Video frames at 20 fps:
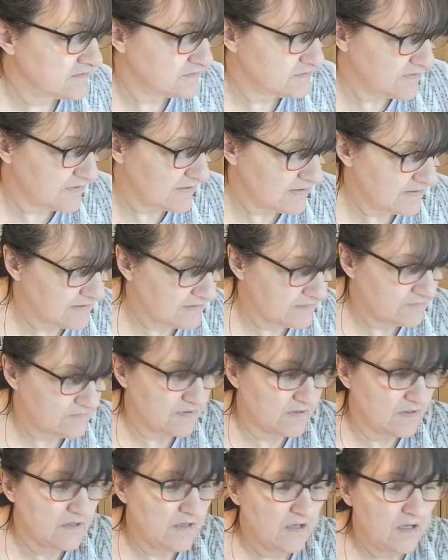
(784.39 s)
with that, that's
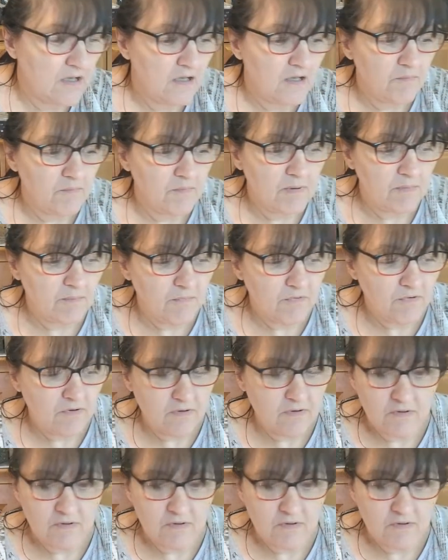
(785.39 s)
that. Remember,